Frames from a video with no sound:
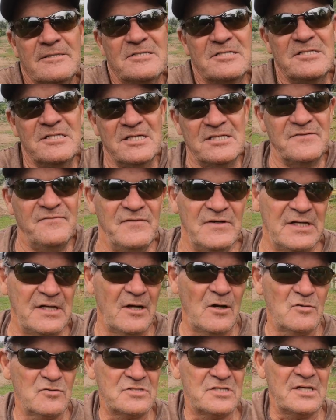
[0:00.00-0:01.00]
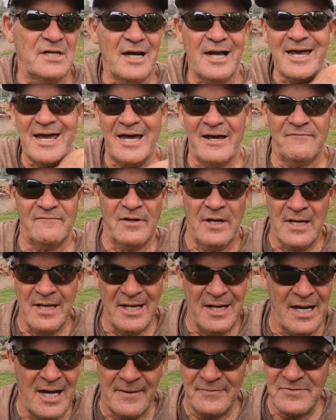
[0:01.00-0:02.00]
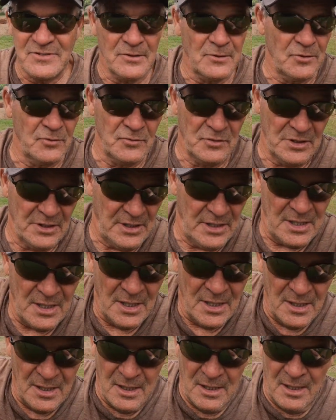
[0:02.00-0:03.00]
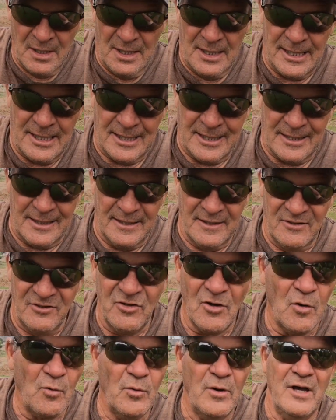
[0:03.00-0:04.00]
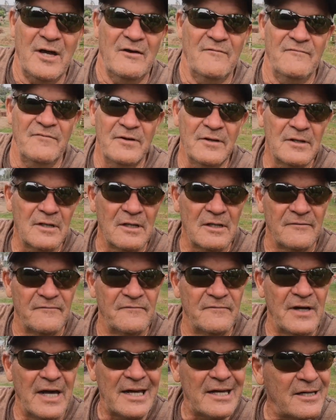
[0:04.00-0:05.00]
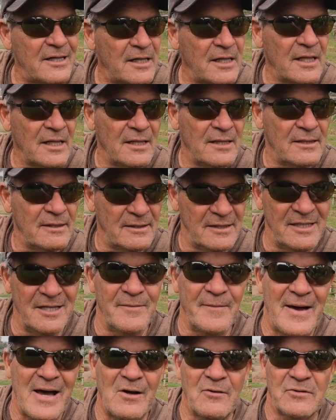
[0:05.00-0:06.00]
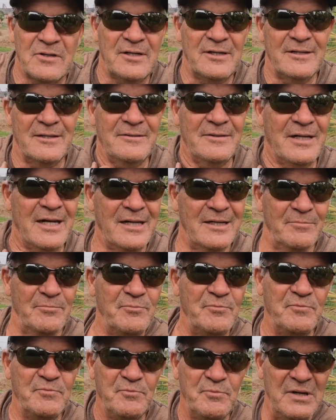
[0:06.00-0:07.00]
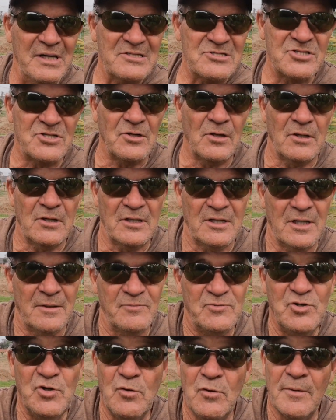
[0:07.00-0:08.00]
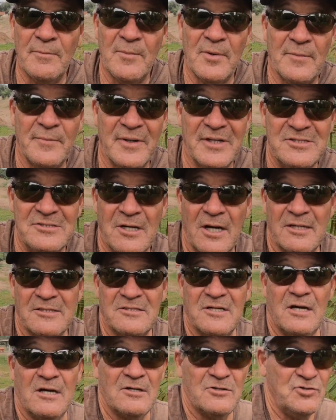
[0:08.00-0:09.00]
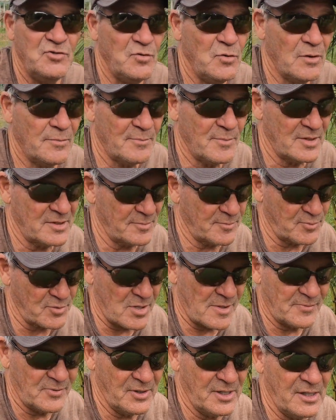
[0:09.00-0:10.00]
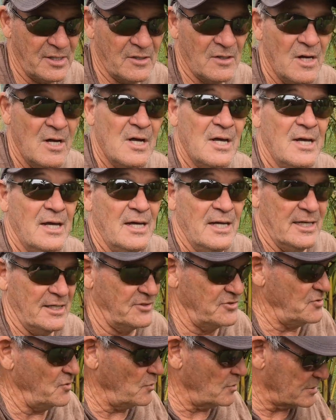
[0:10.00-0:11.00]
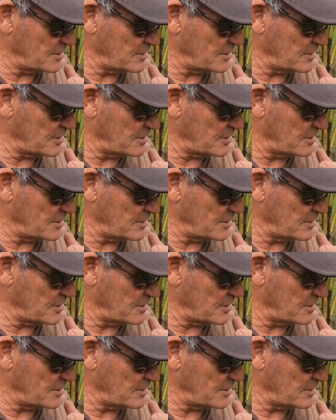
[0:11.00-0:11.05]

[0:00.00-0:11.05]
6 videos that I have absolutely no way of editing them out and installing them. 2 of them on my Tata, 2 of them on the property here, and 2